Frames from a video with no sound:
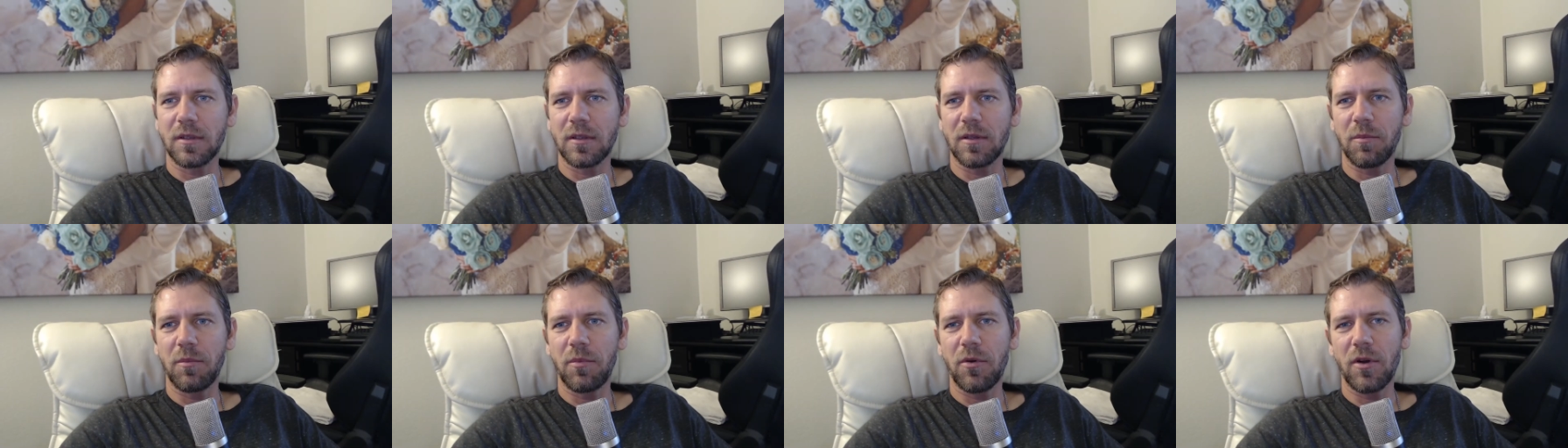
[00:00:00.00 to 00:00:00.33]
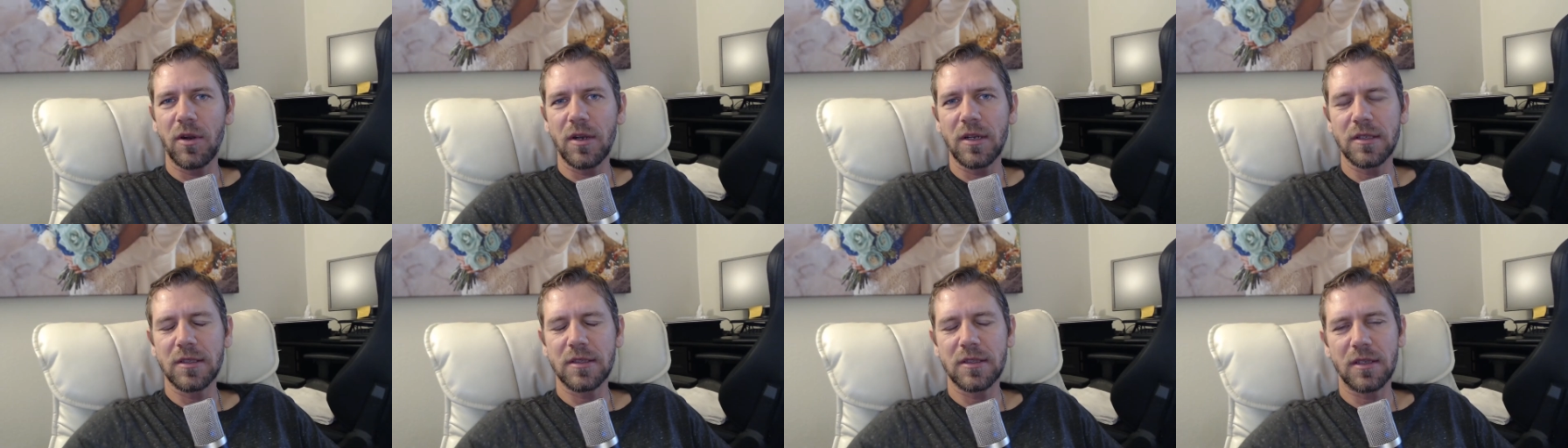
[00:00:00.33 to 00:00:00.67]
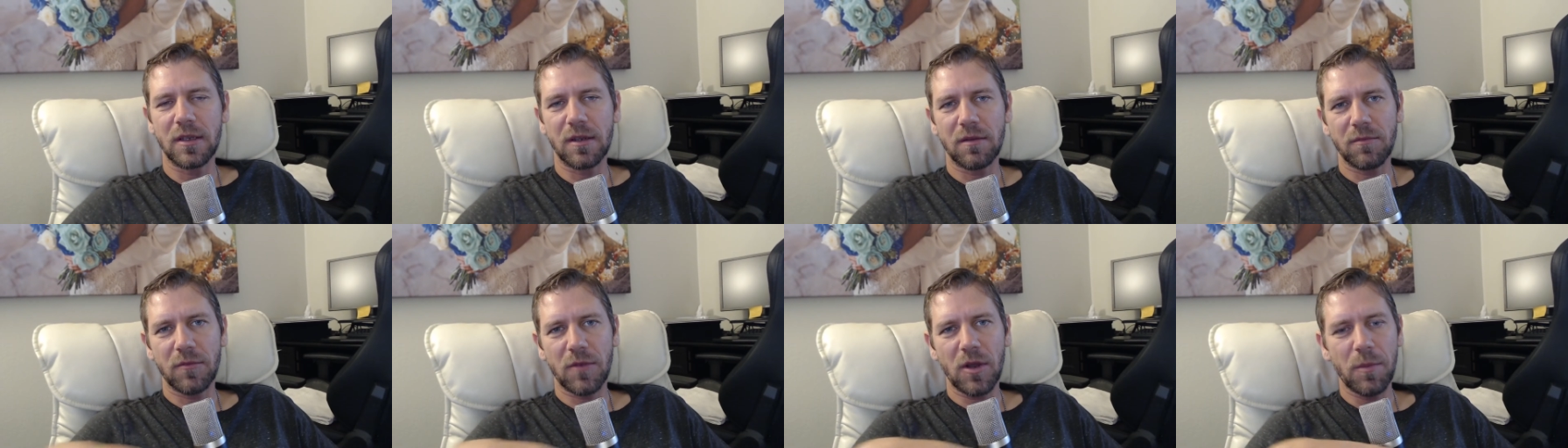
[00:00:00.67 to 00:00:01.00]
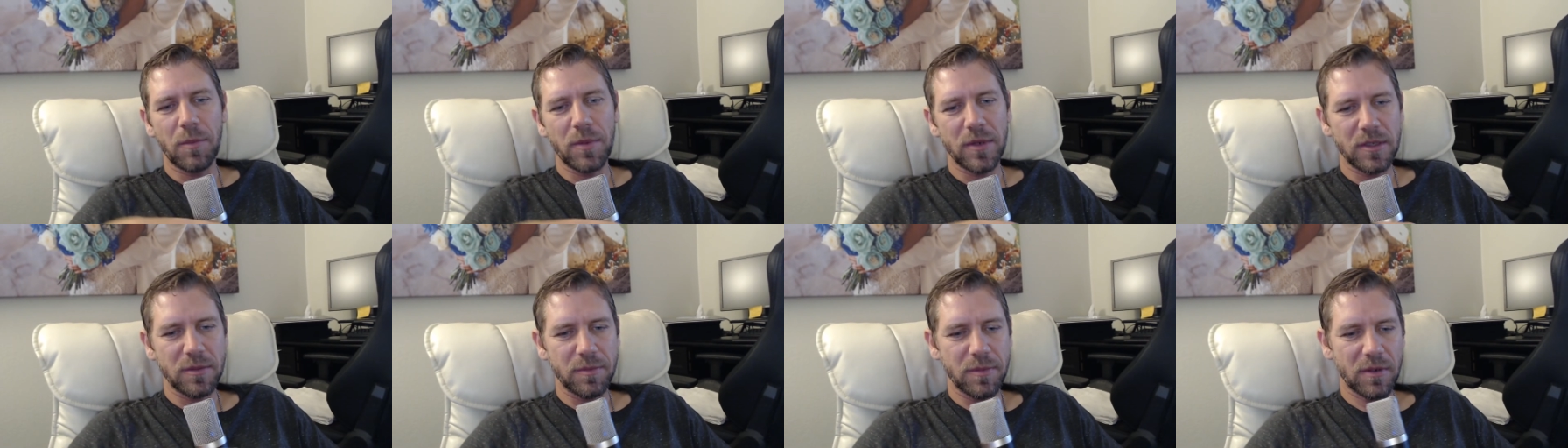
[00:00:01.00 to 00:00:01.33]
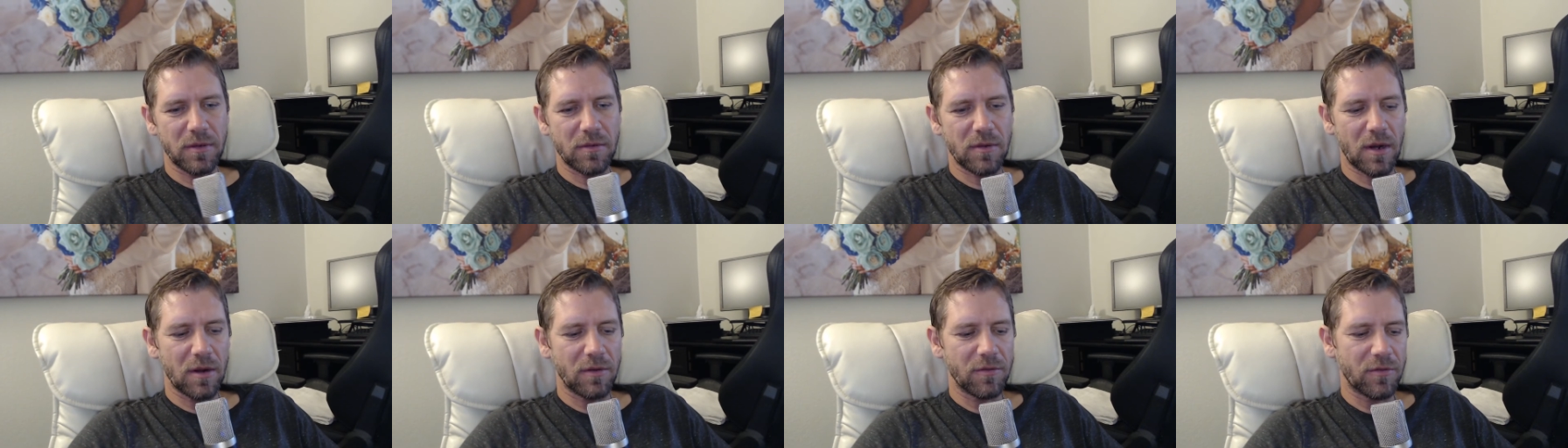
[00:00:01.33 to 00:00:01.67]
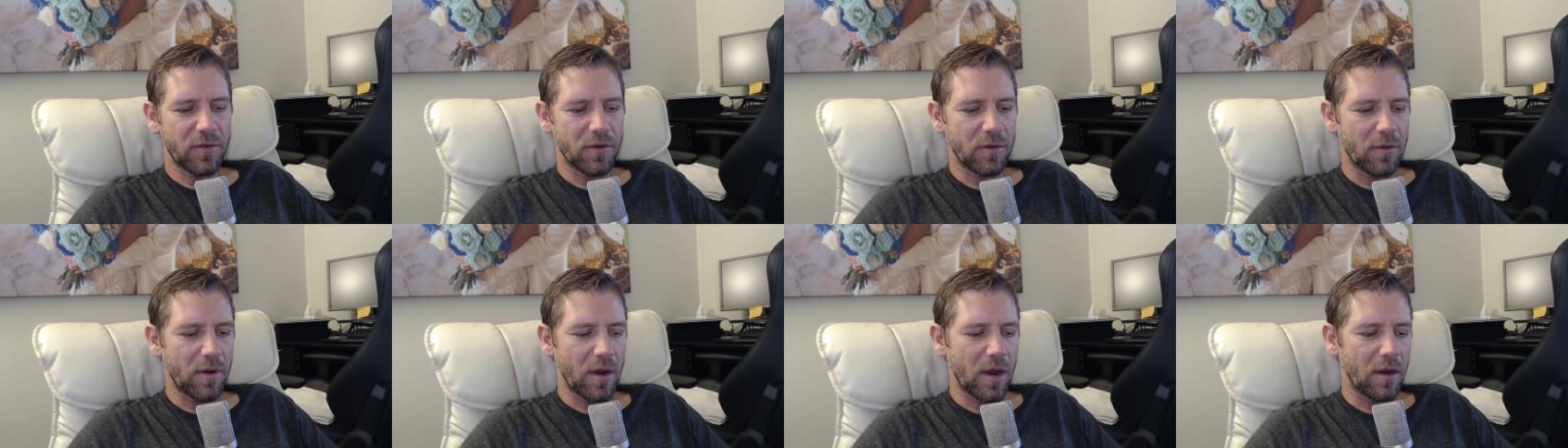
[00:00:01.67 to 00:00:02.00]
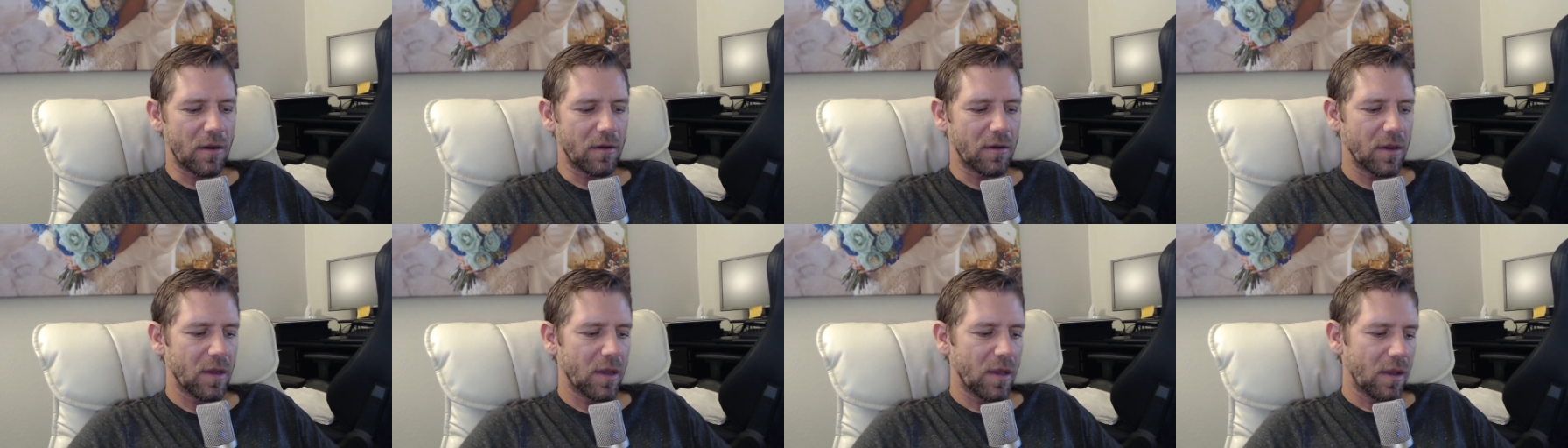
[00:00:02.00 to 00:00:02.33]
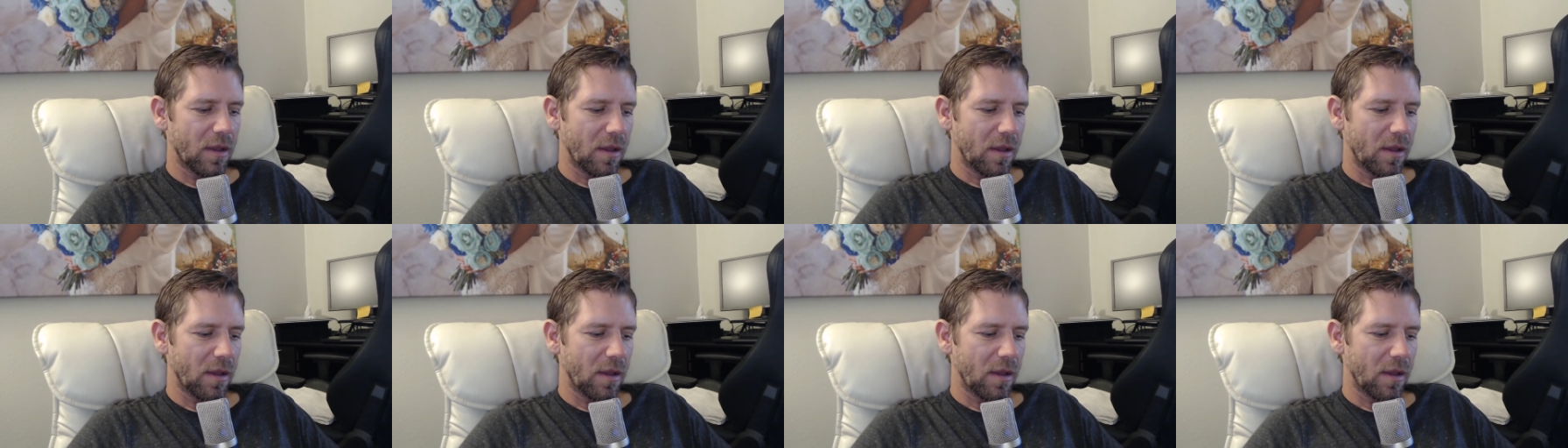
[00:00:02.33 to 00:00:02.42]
point is, the company's been around for a while,